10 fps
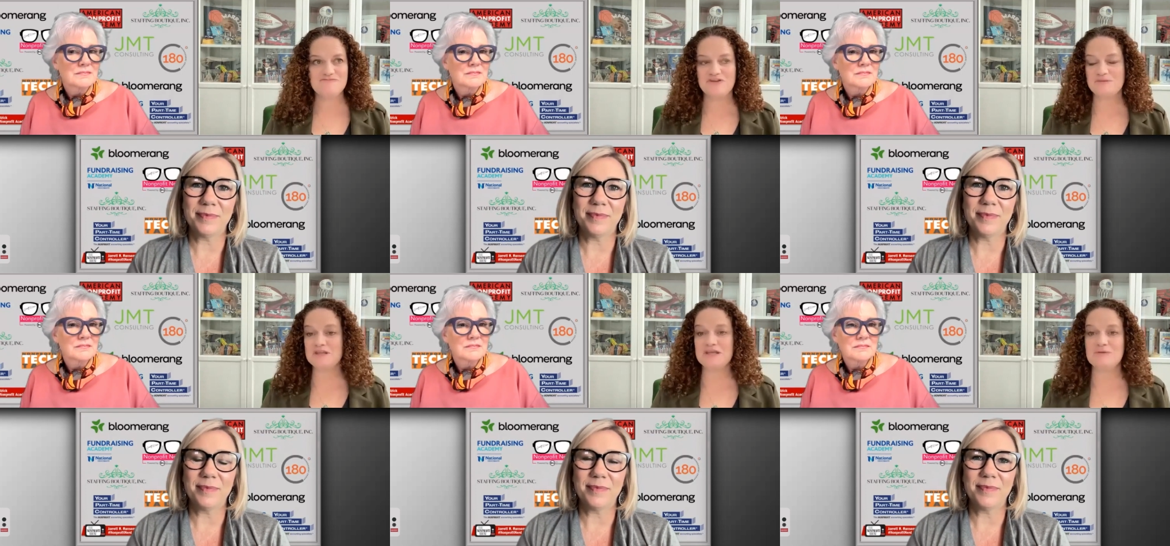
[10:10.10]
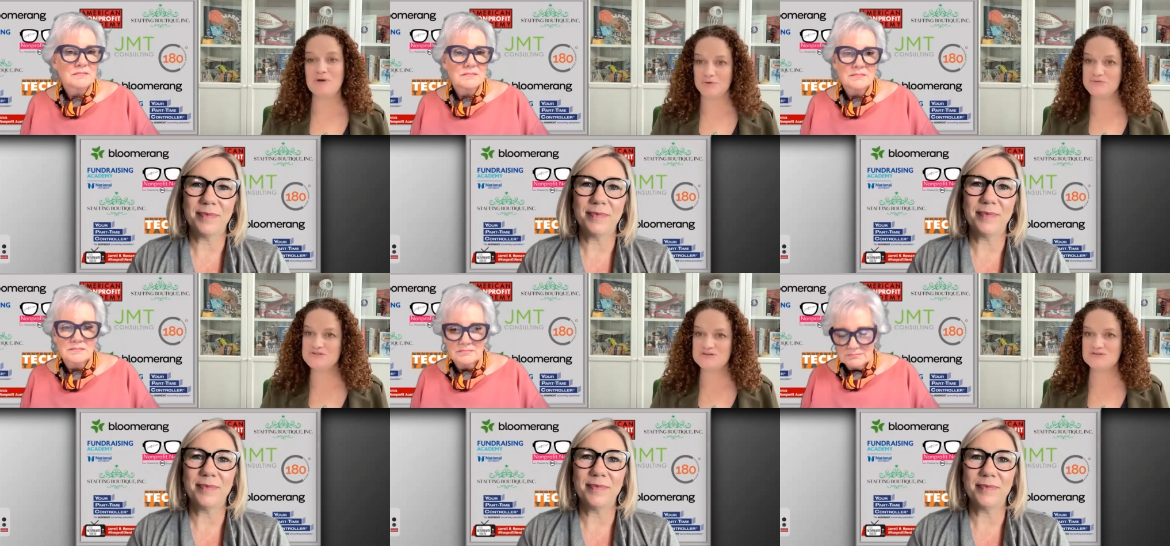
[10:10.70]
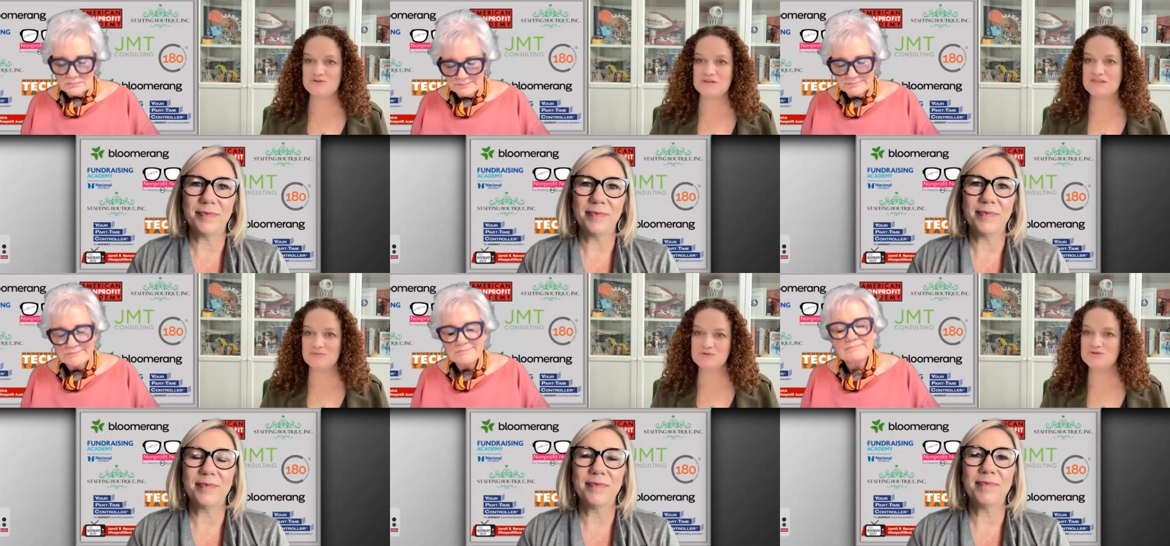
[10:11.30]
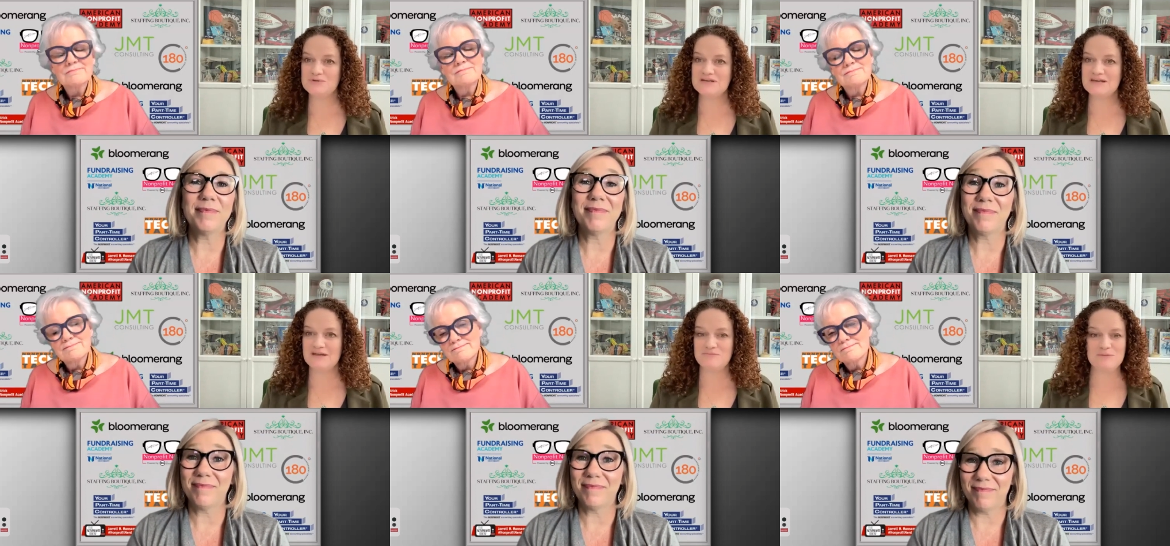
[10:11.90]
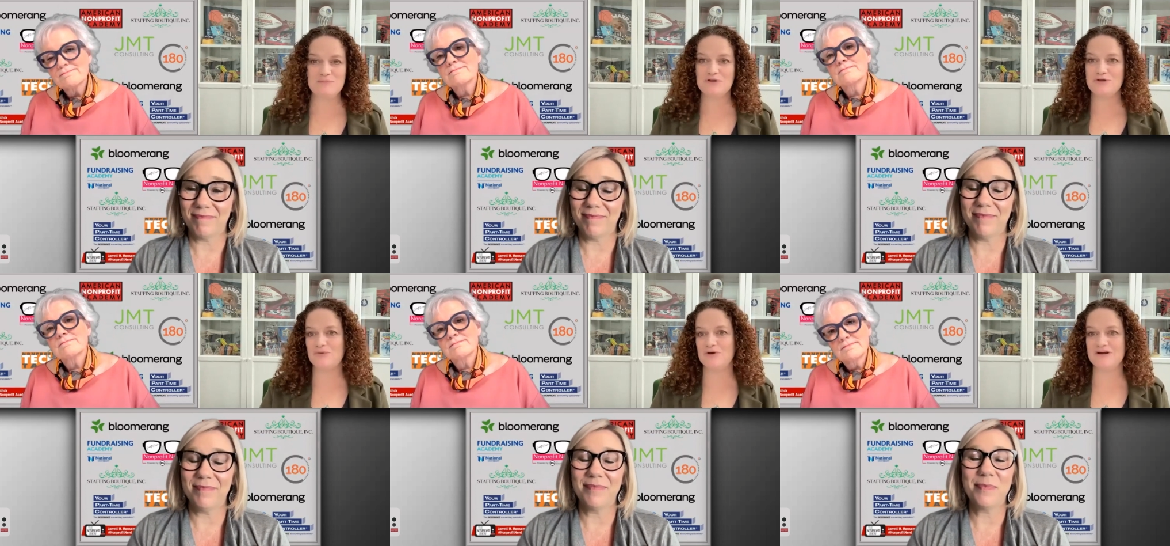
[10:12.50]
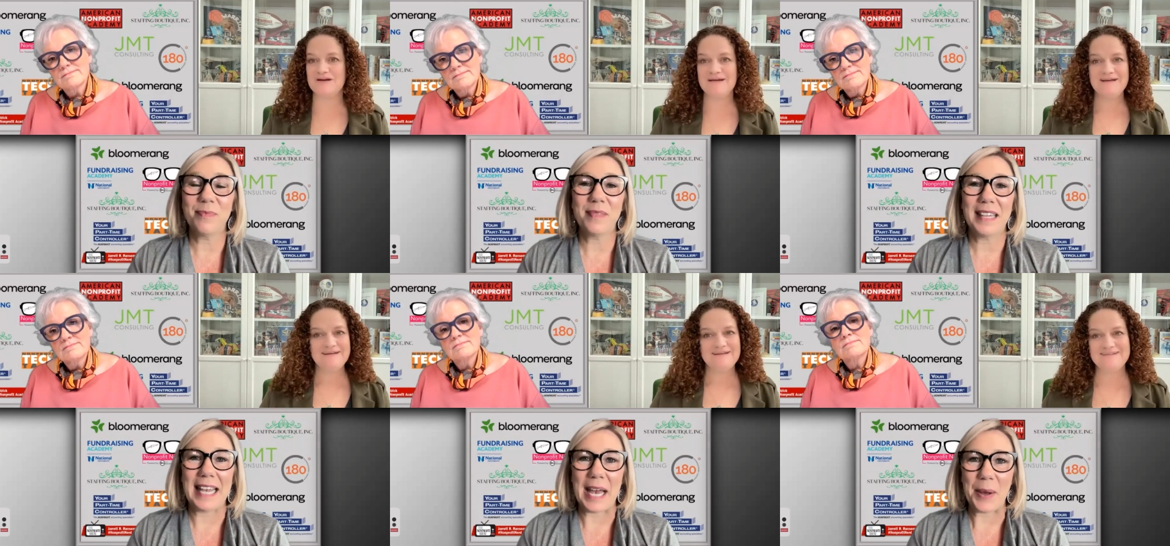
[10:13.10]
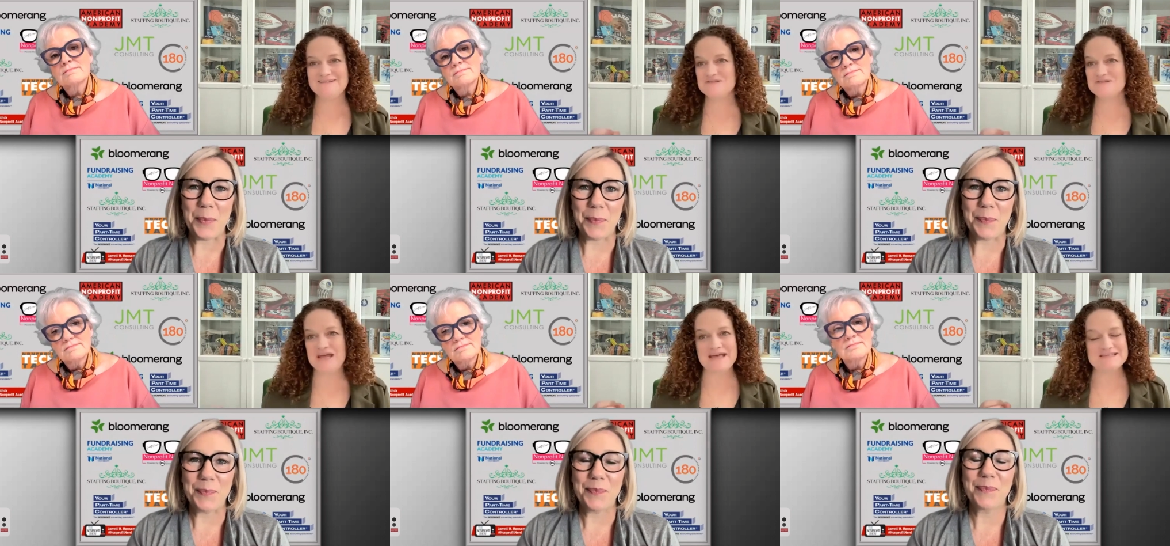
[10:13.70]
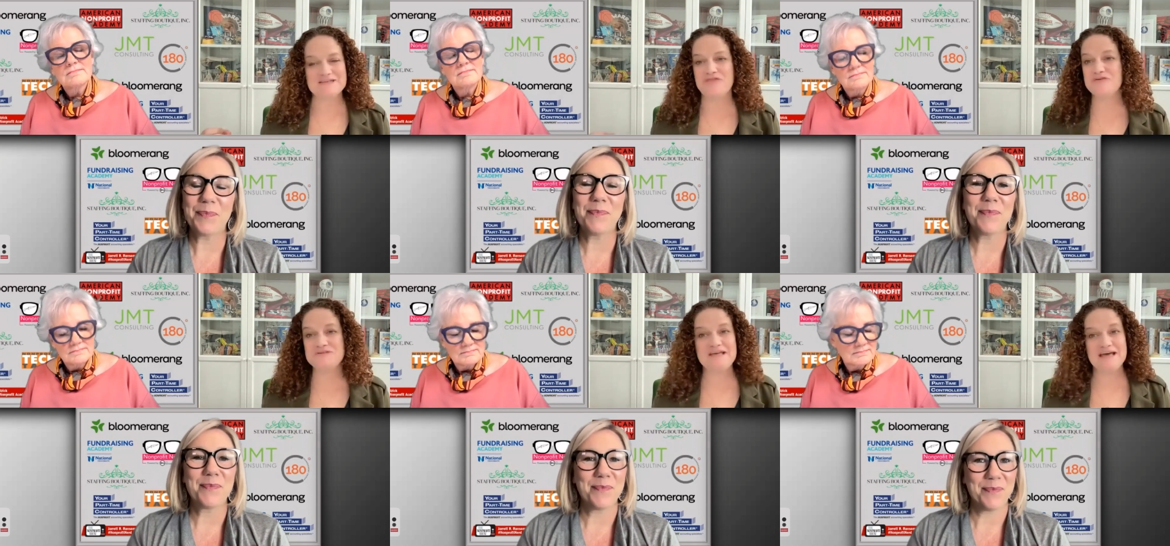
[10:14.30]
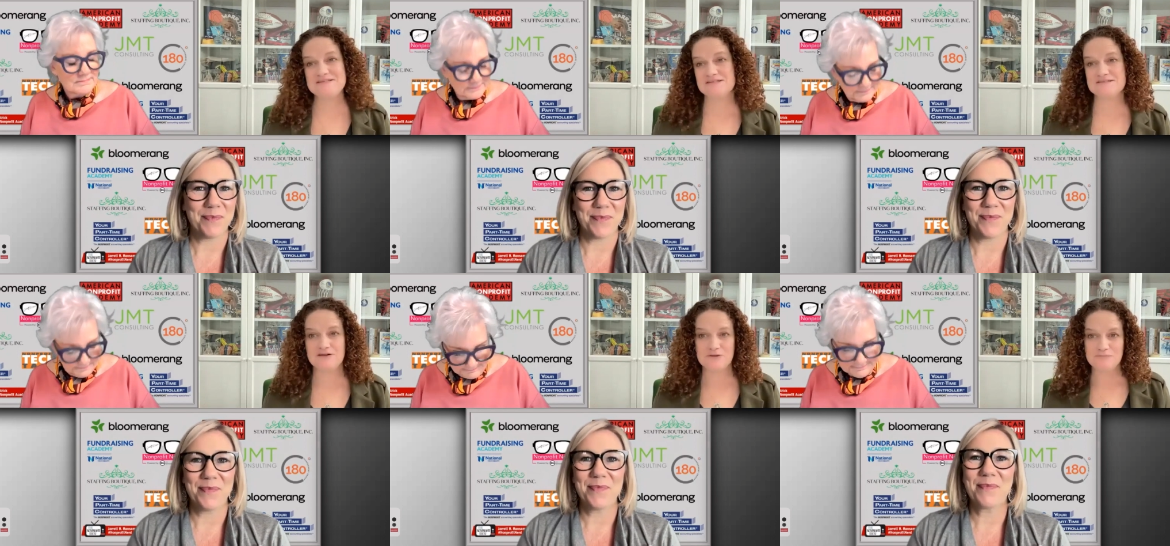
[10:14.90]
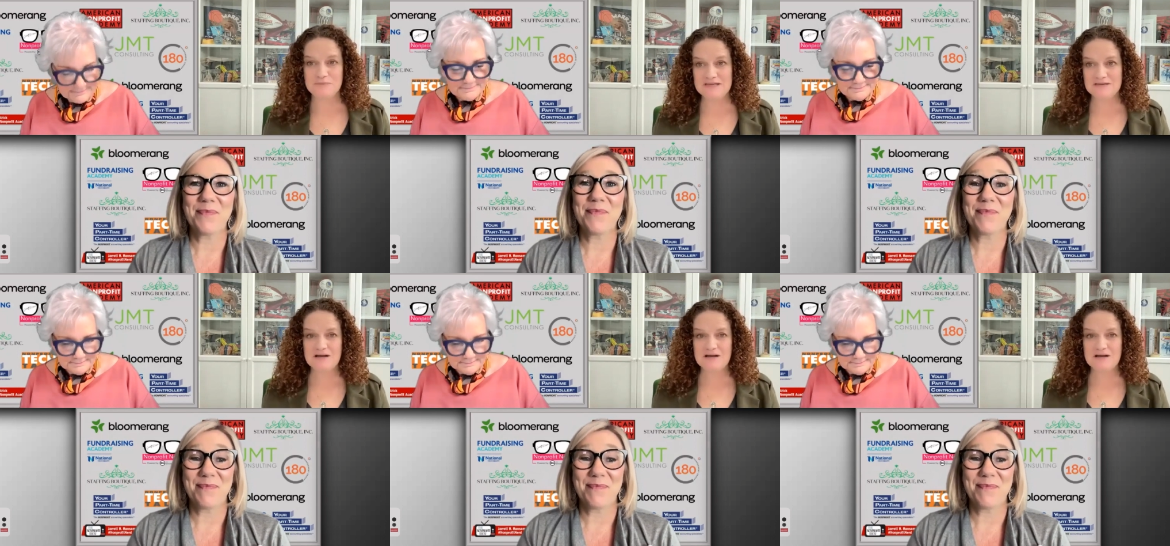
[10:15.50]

Speaker 1: vehemently opposed to what they were doing and people who were as enthusiastic as they could be.